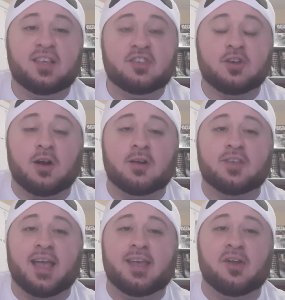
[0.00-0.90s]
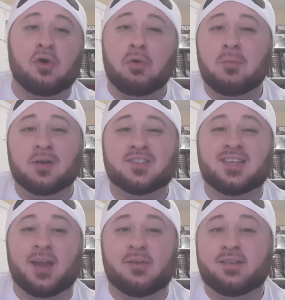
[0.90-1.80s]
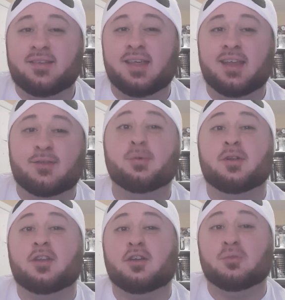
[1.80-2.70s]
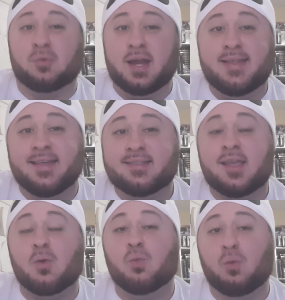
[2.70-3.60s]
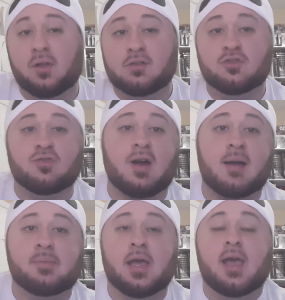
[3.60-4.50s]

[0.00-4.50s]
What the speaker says: these cards, I can almost guarantee to a degree that they will drop.